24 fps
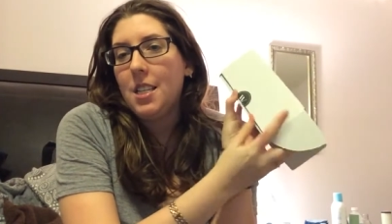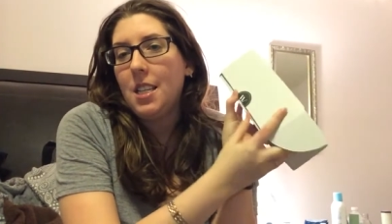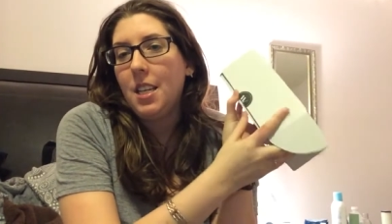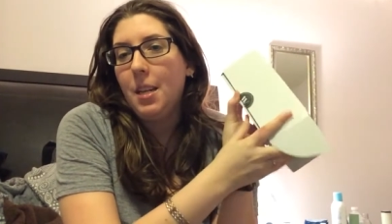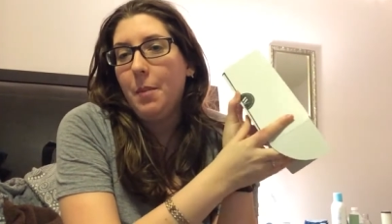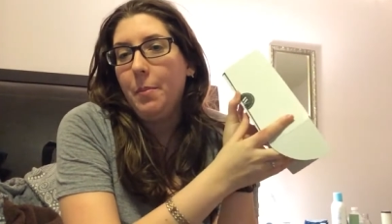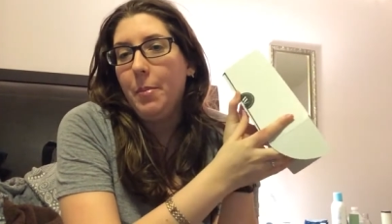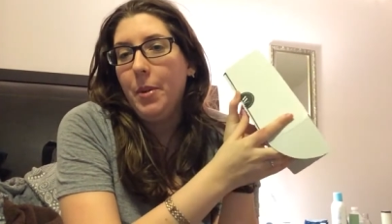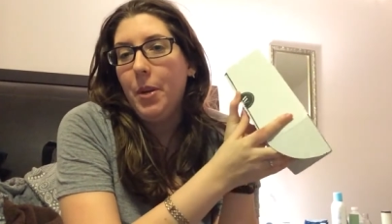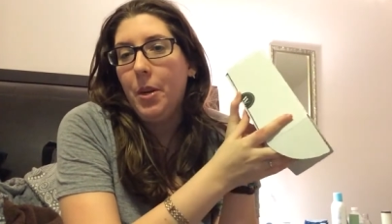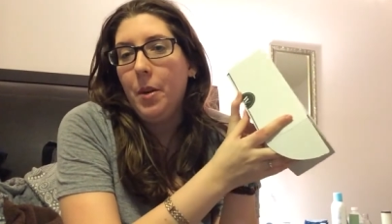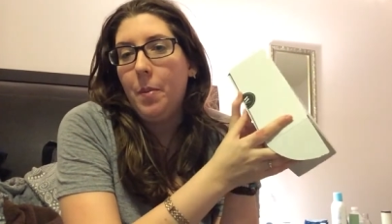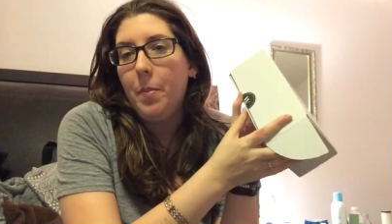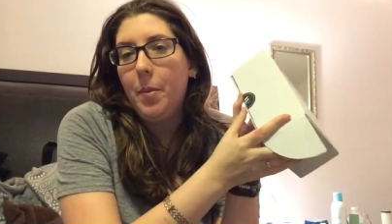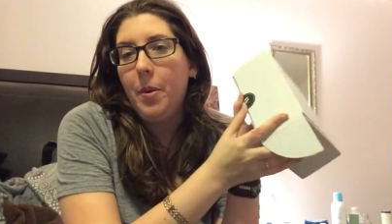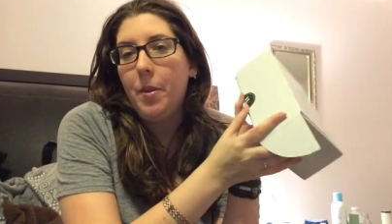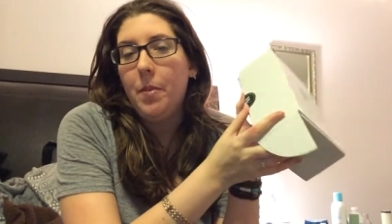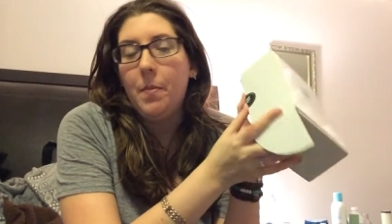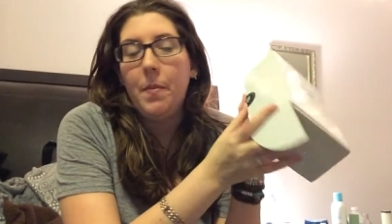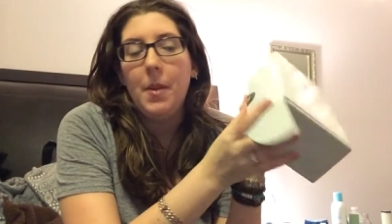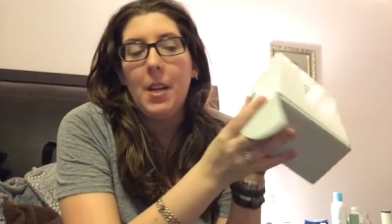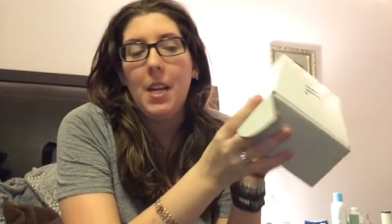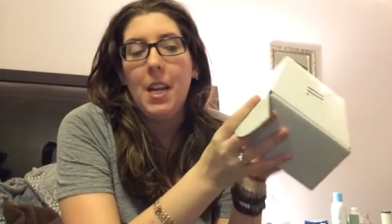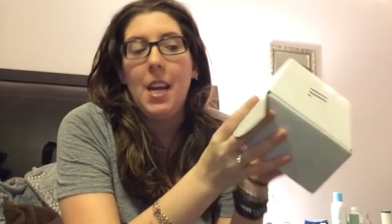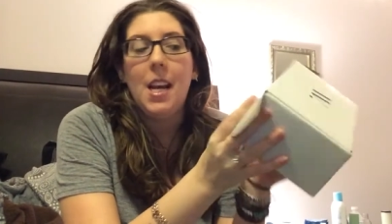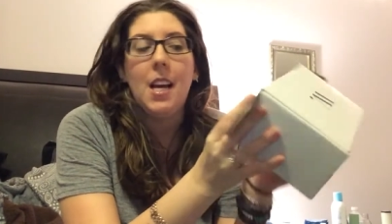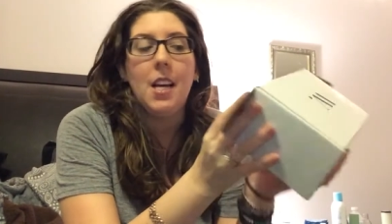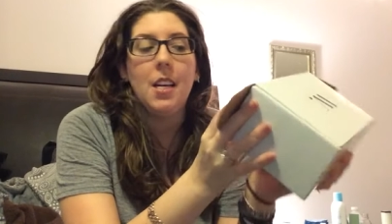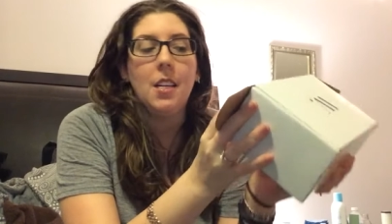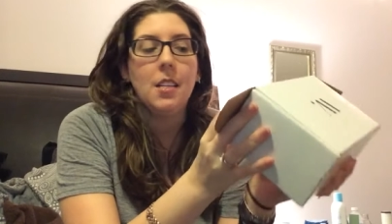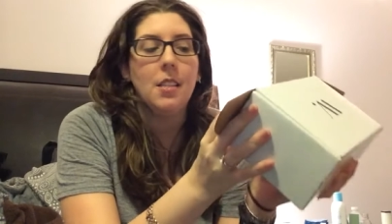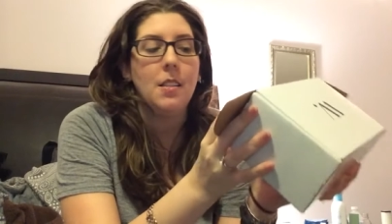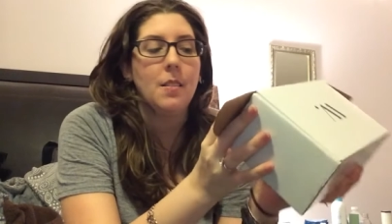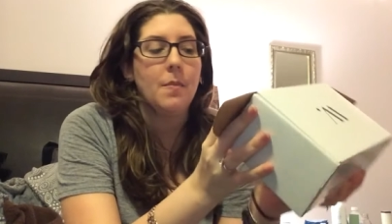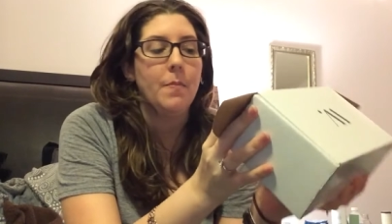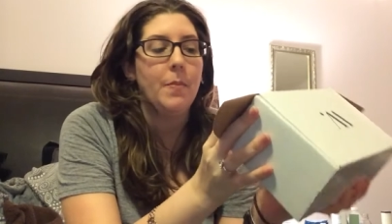and broke both my
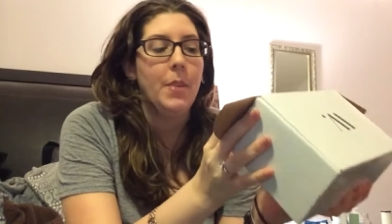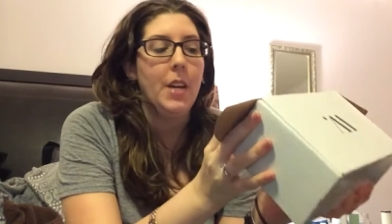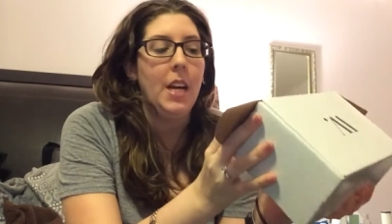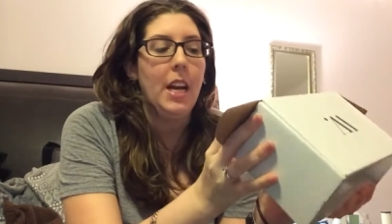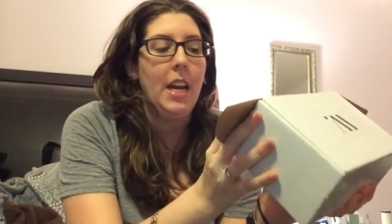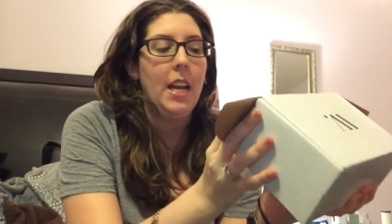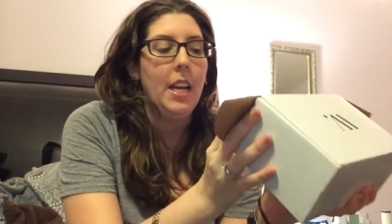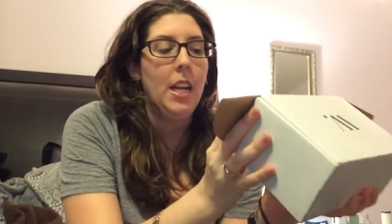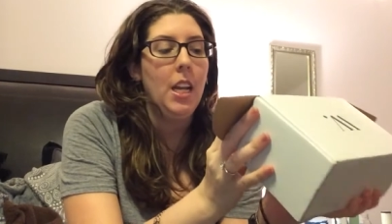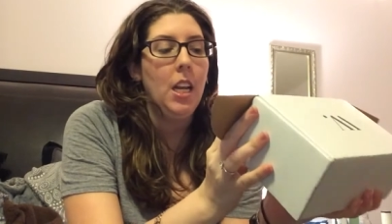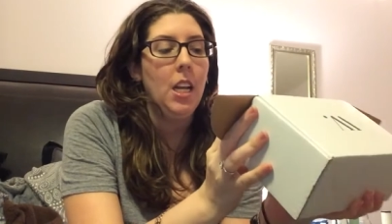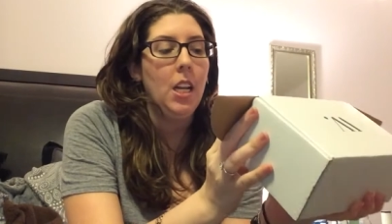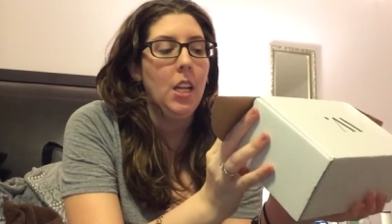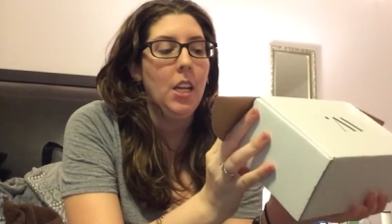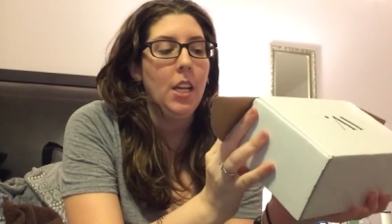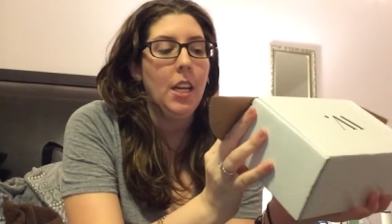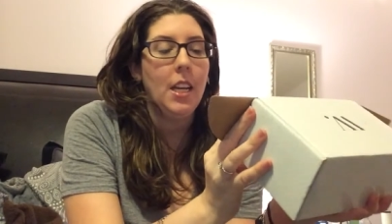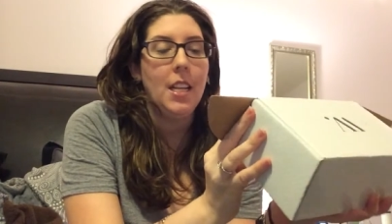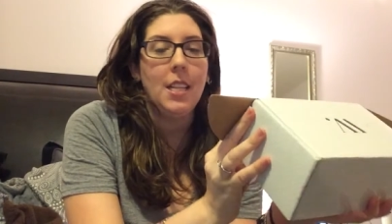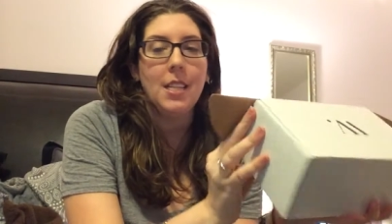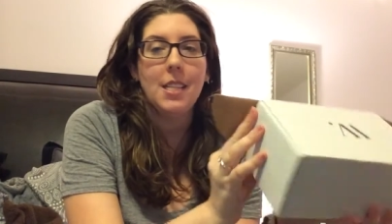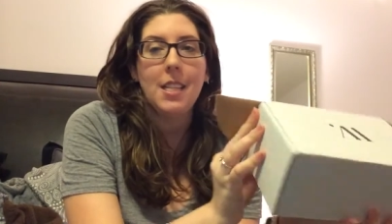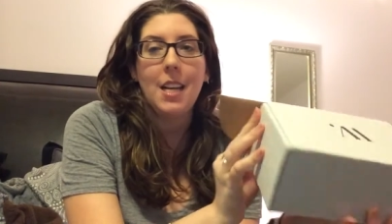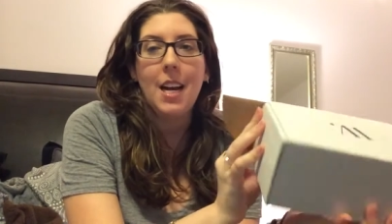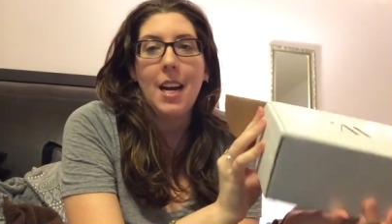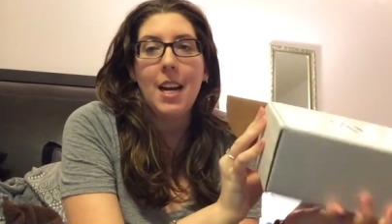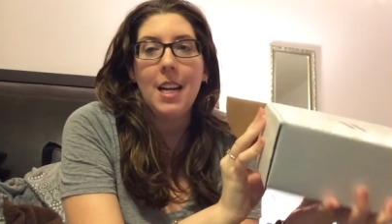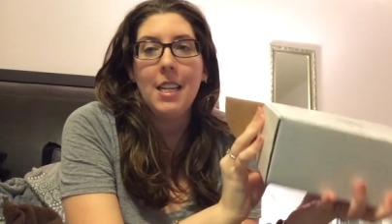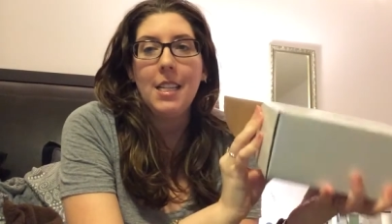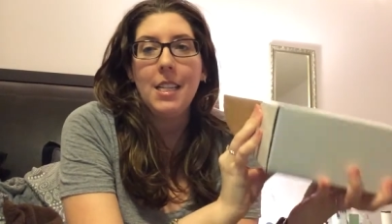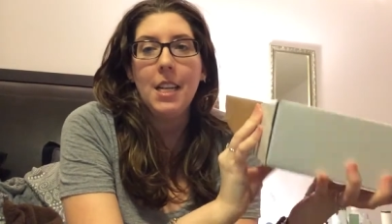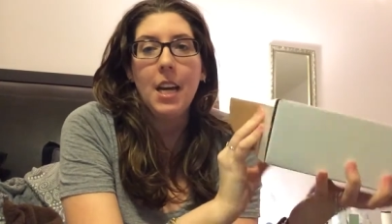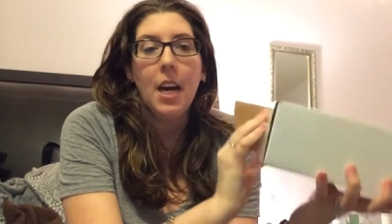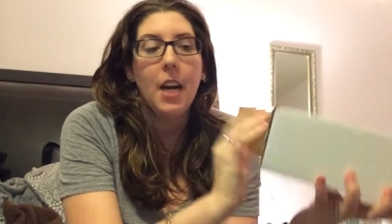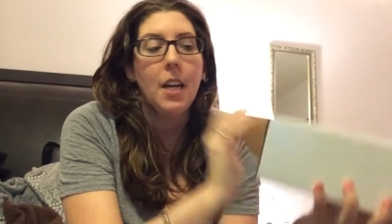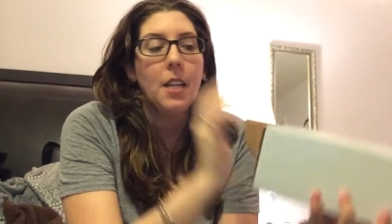nails, but I didn't look inside
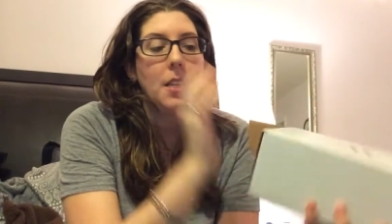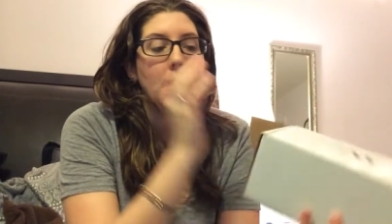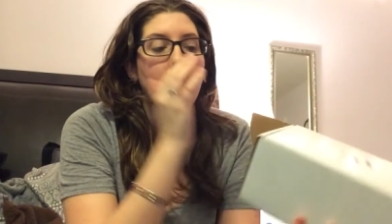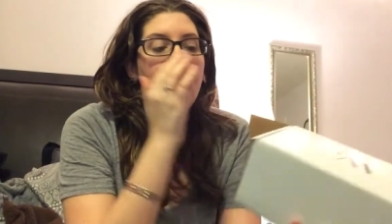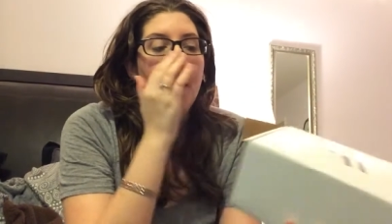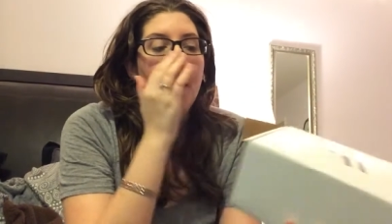yet.